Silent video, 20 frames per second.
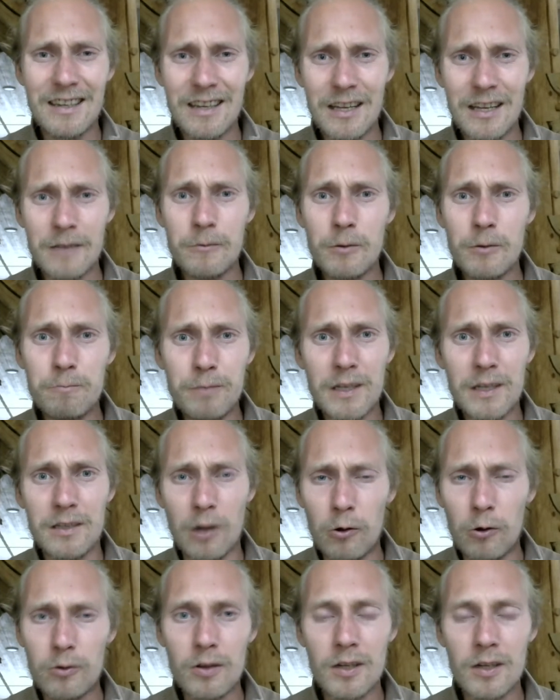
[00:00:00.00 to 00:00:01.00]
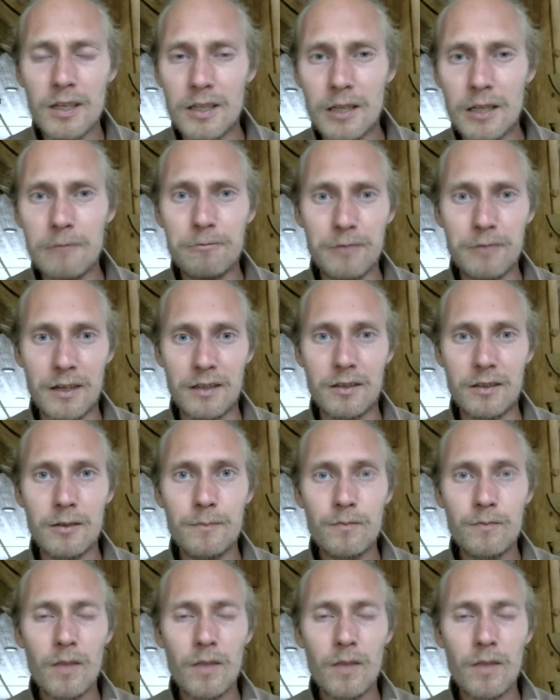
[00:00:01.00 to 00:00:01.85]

it would be totally different.